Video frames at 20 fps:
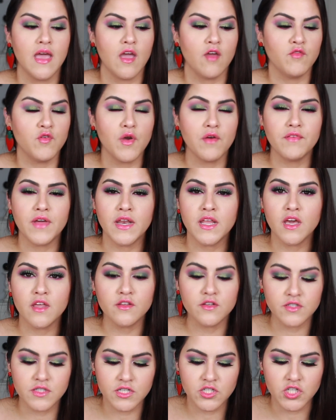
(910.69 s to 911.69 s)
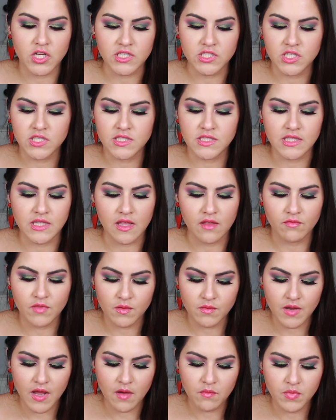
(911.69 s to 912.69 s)
if you have any other suggestions, leave
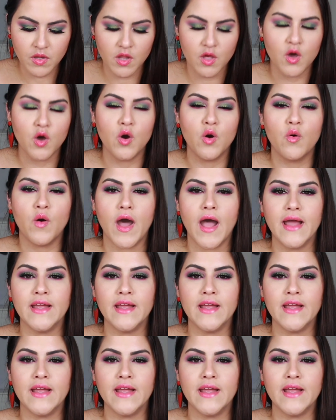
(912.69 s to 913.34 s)
them down below.